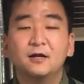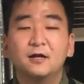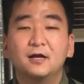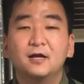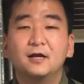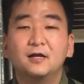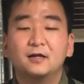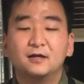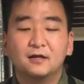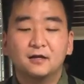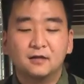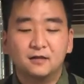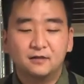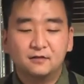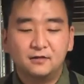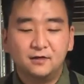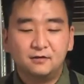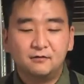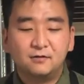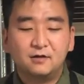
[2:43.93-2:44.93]
and
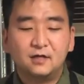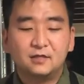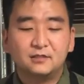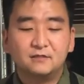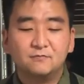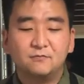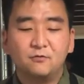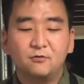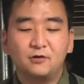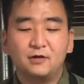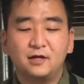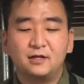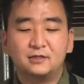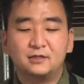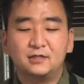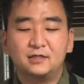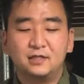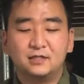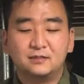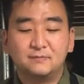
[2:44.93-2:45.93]
leaner cuts of pork
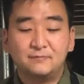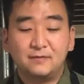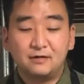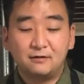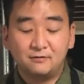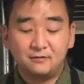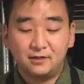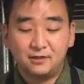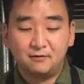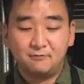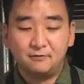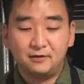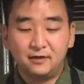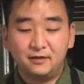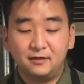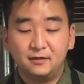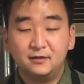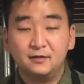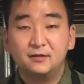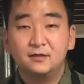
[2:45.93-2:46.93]
actually taste better that
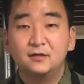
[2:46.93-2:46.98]
way.